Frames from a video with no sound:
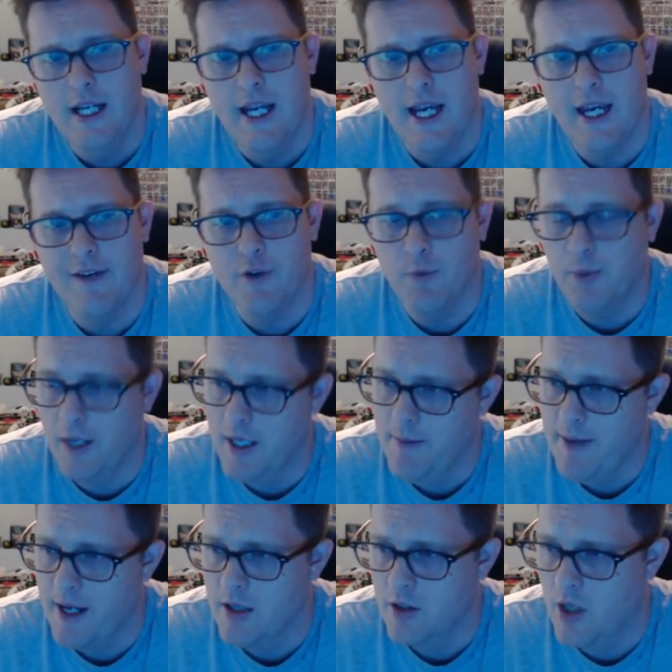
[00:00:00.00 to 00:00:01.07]
if you play a
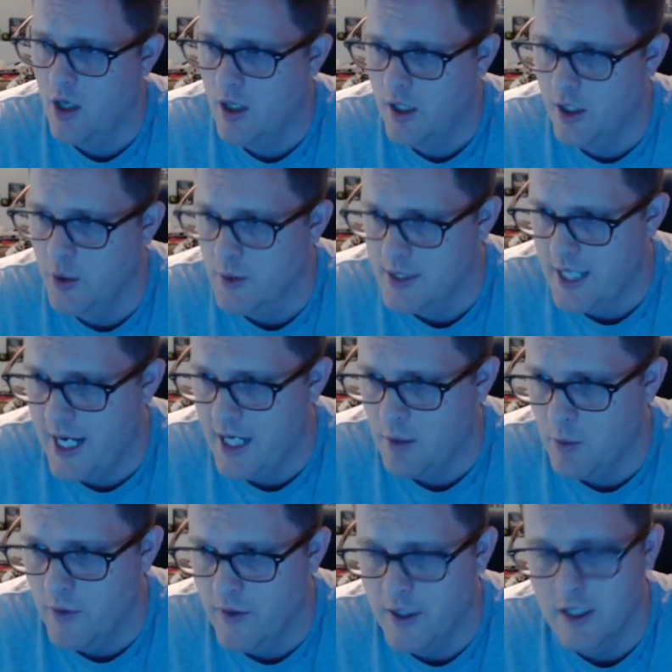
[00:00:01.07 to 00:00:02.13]
battle card and you attack
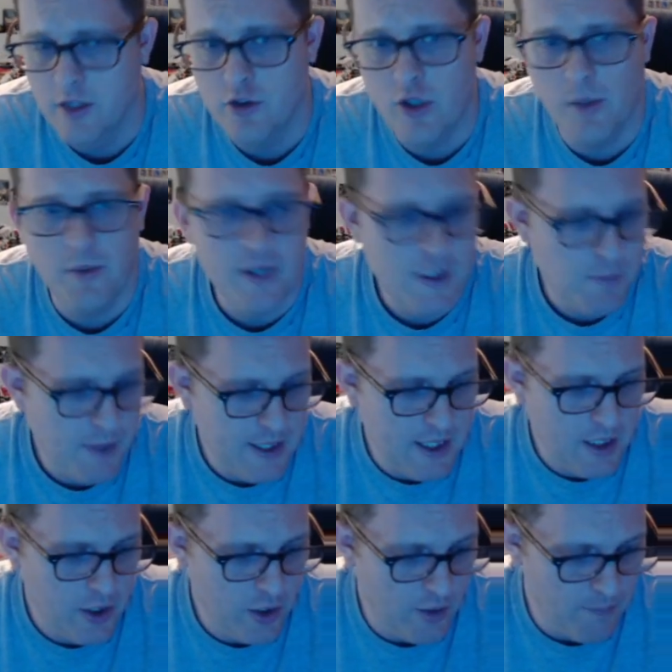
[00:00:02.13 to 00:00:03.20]
with it, generally
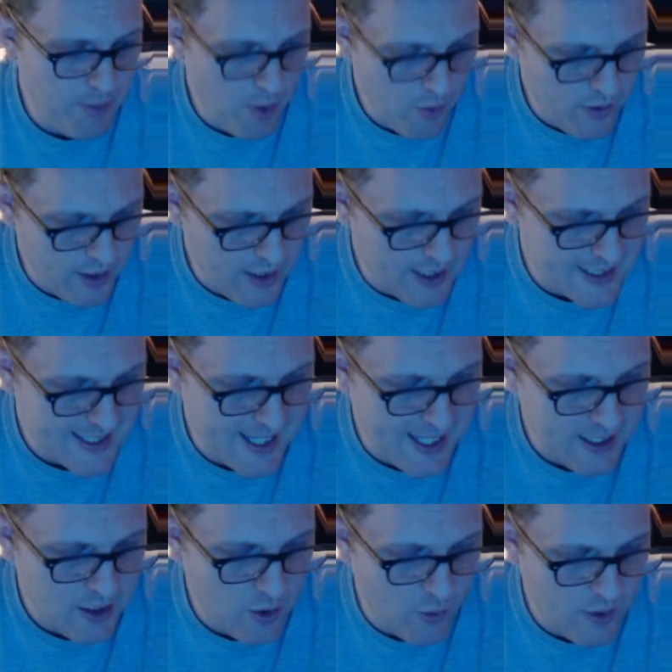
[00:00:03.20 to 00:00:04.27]
speaking, your opponent is
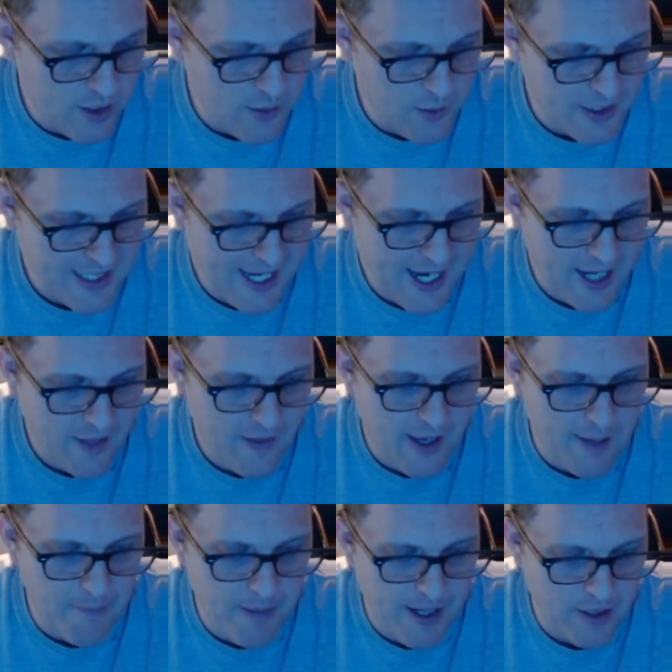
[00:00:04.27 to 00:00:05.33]
then going to attack
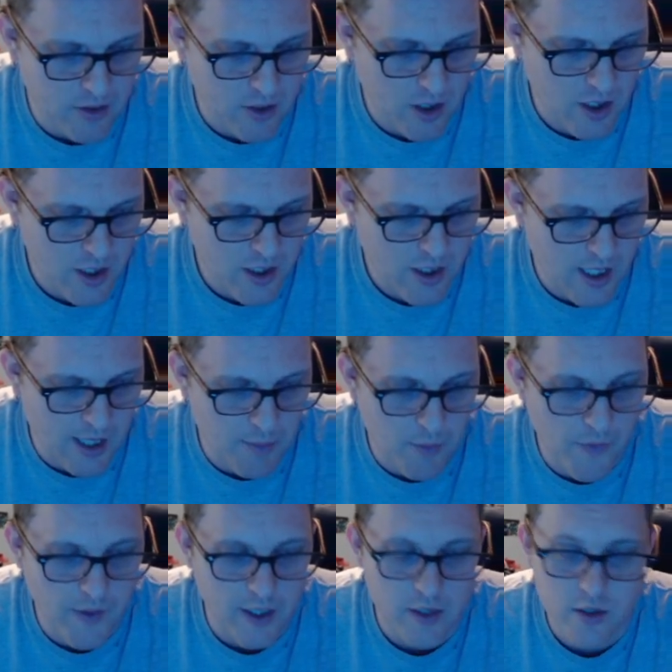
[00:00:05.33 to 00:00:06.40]
that battle card. And
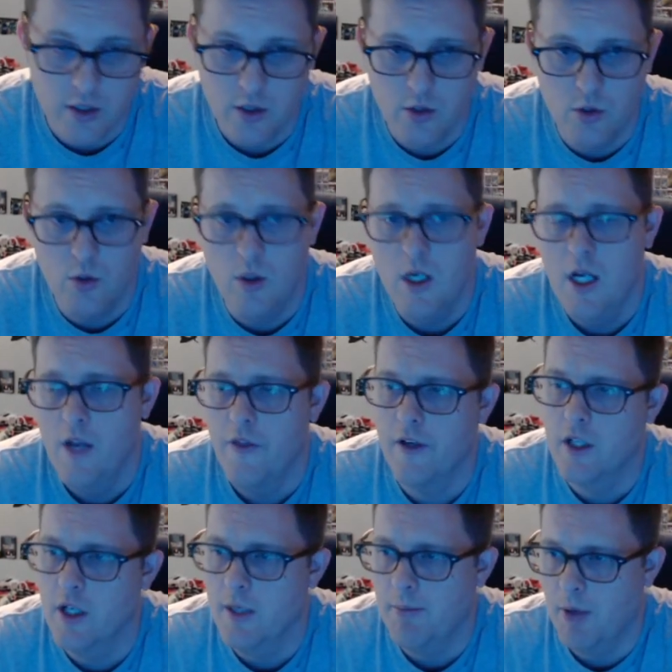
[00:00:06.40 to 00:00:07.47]
when they do, they're
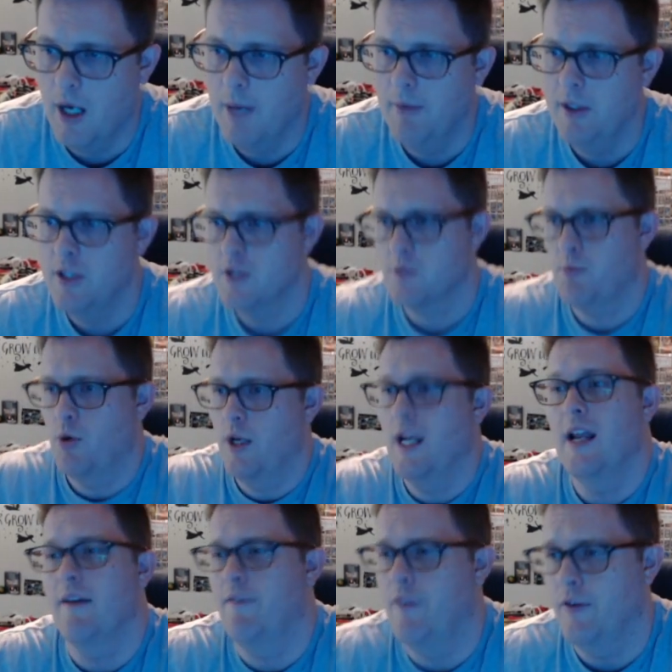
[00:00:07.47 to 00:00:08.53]
going to probably just put it
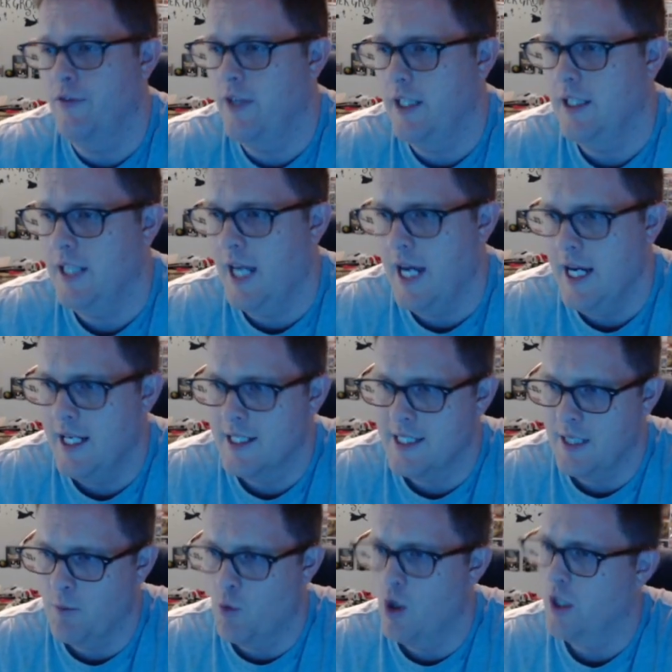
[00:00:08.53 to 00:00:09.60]
at 15k because
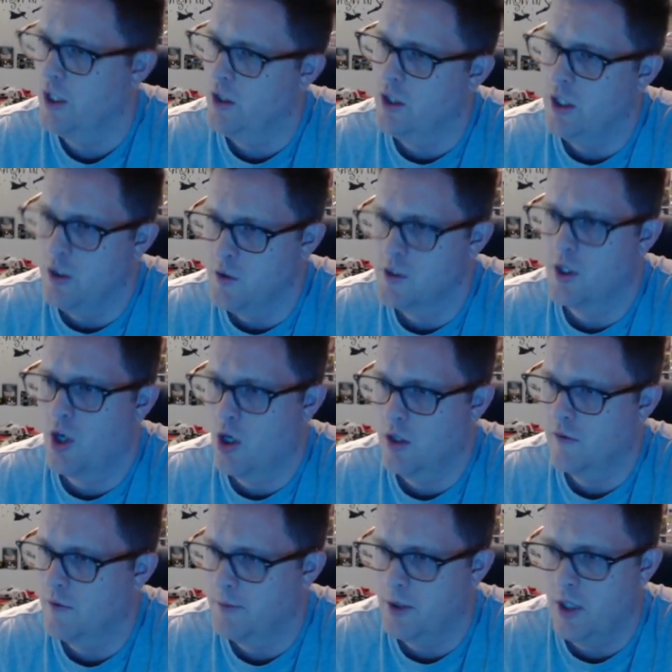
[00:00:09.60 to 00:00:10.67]
they want you to use a
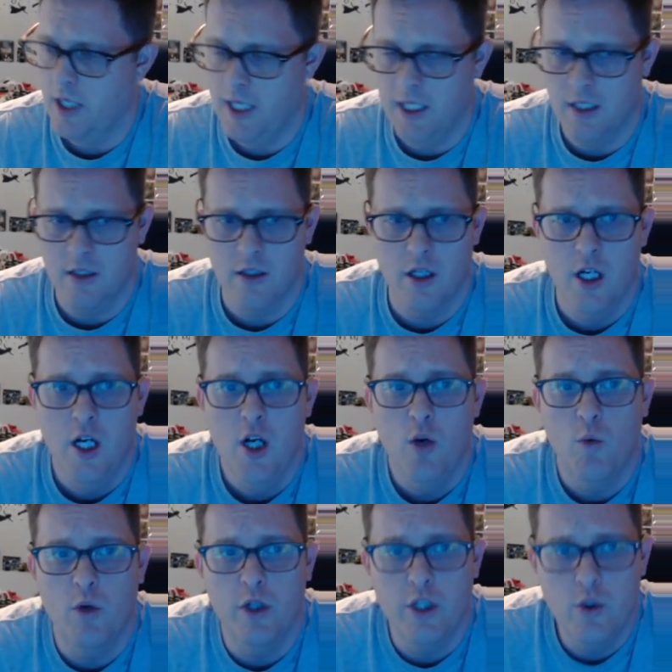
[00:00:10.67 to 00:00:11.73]
card from your hand.
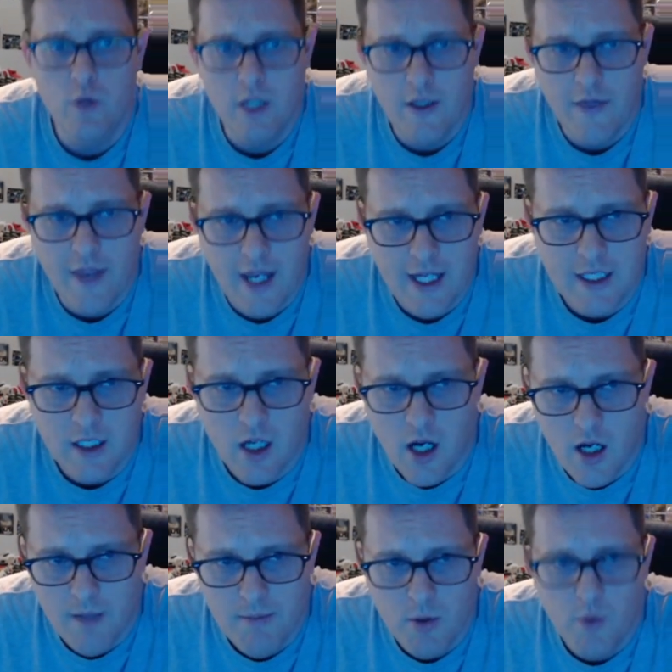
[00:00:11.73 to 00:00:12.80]
Well, you can then
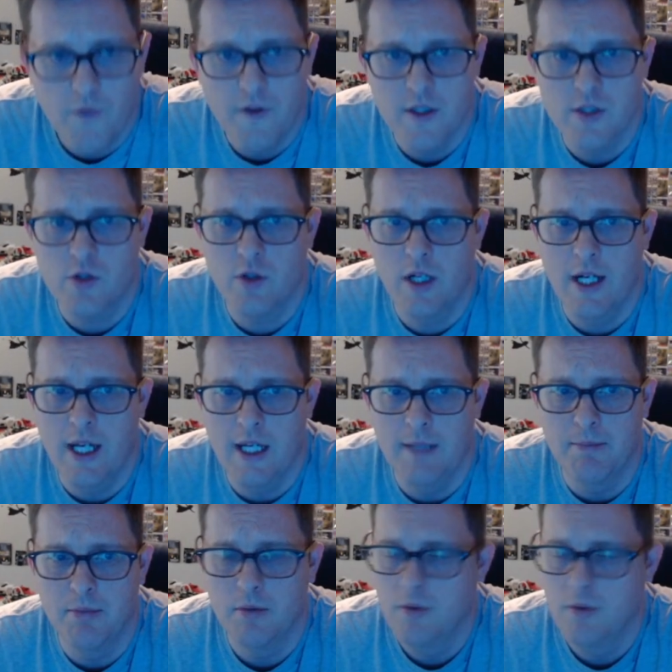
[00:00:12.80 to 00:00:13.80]
combo with this Great Ape,